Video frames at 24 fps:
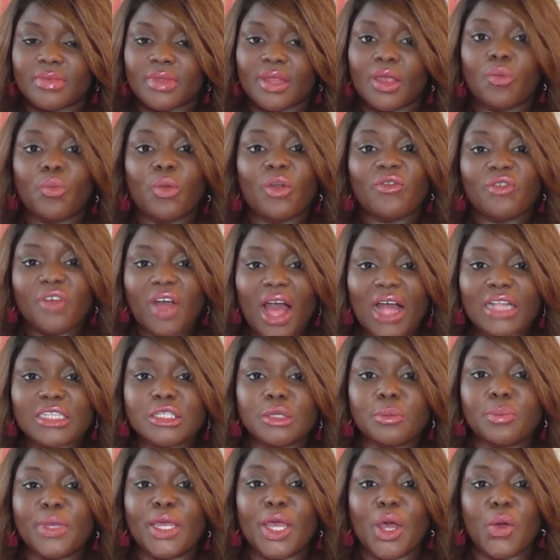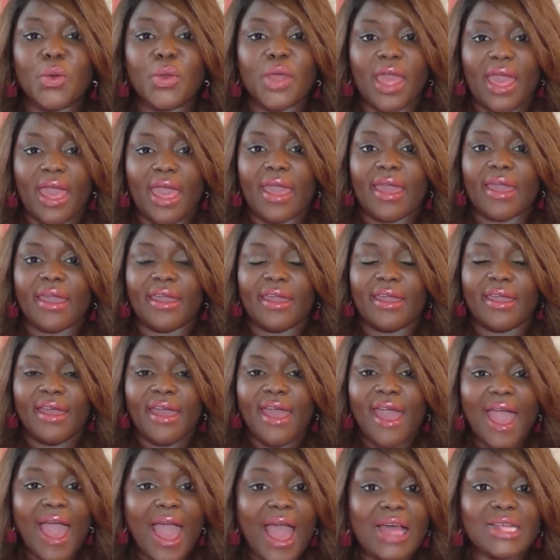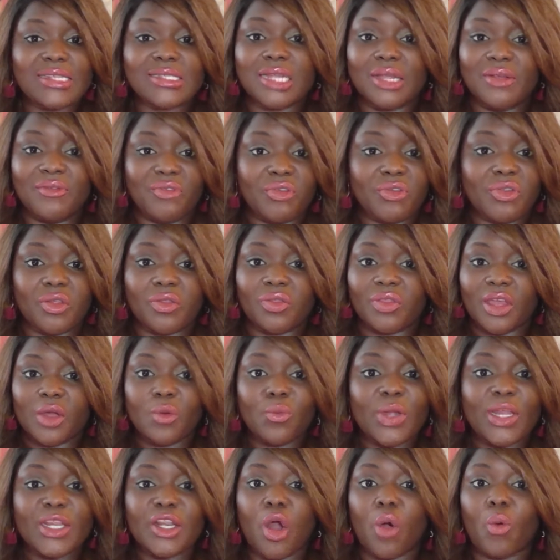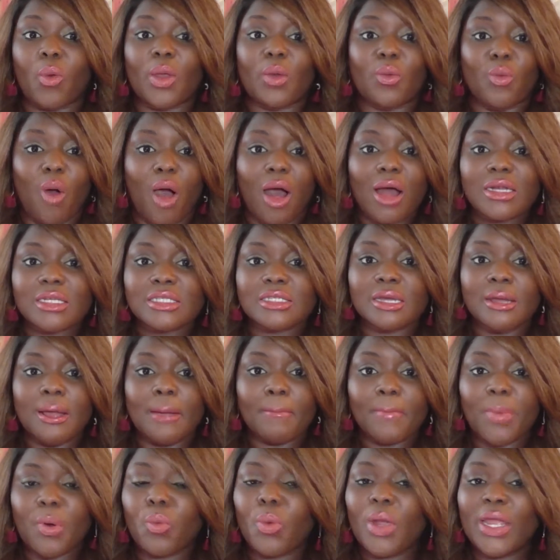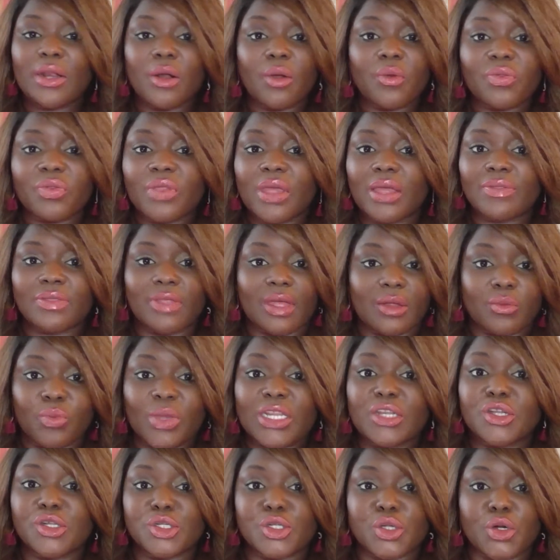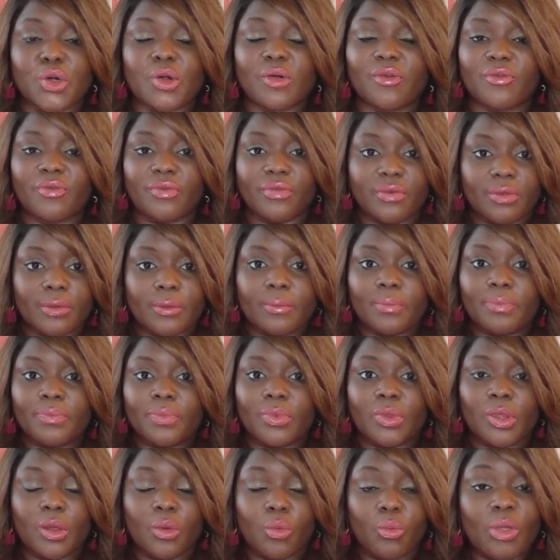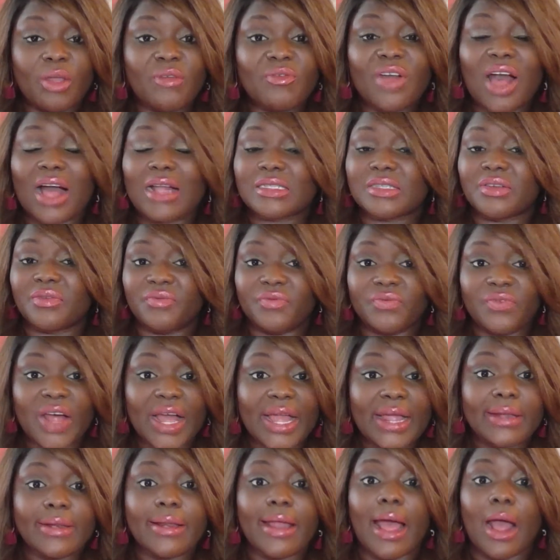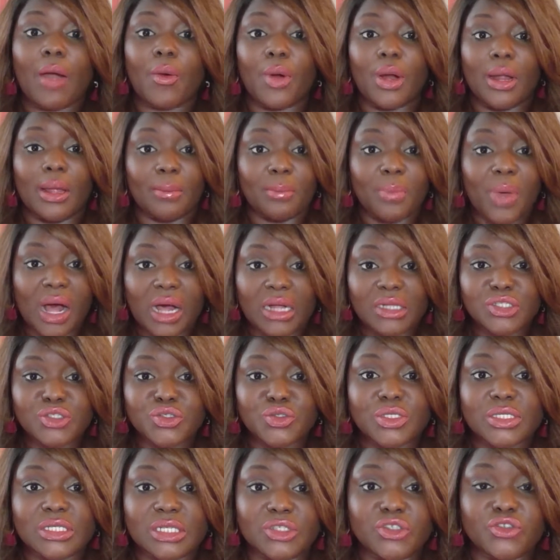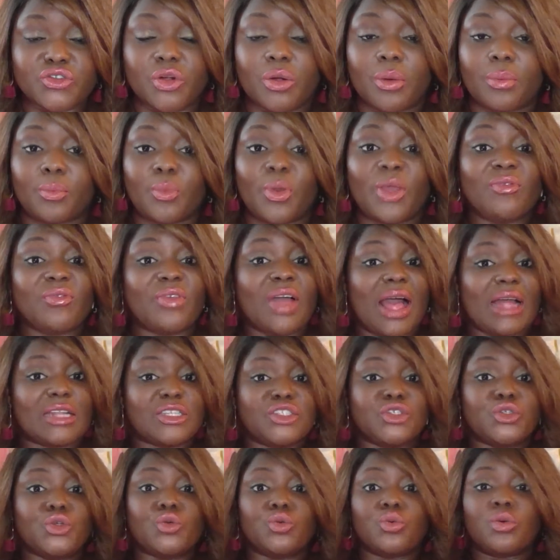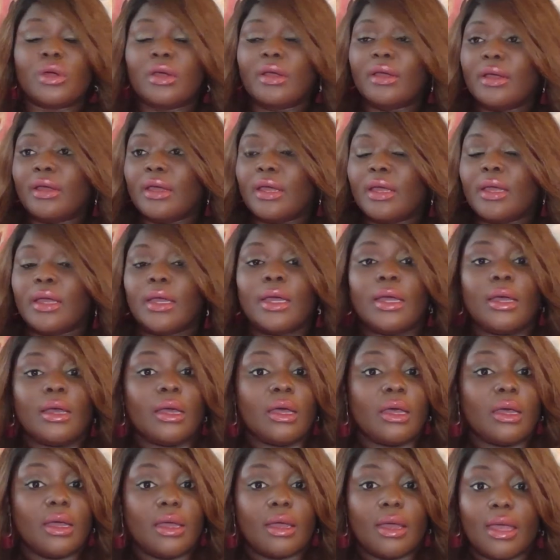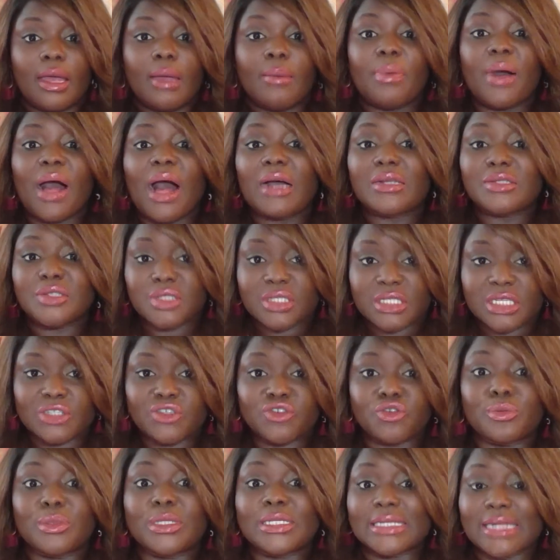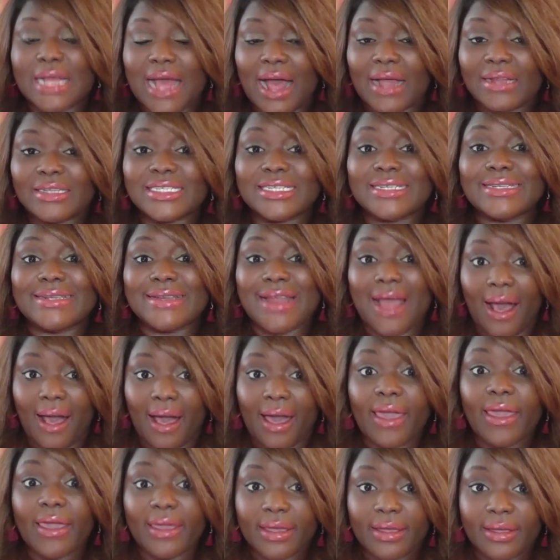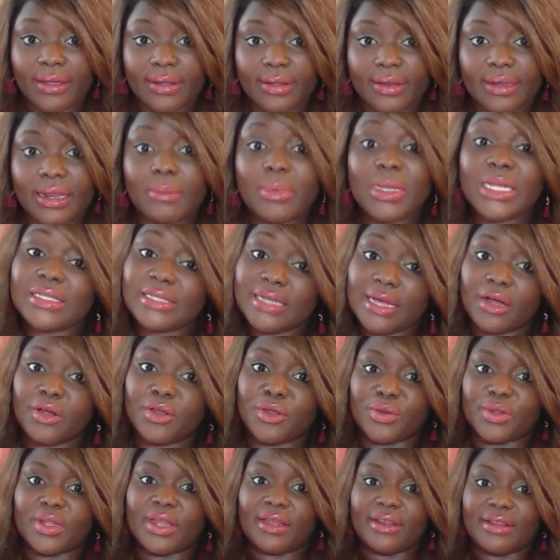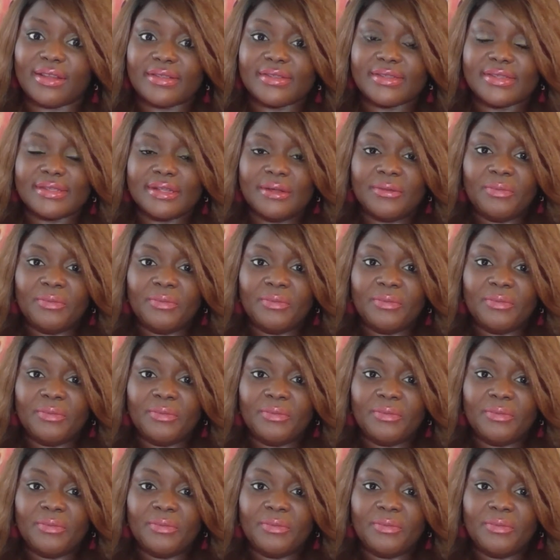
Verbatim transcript: We've got to be okay asking for the thing we know we want, but we don't think that we deserve. We've got to fight our imposter syndrome. We've got to. Imposter syndrome has got to die. Let me tell you, ladies.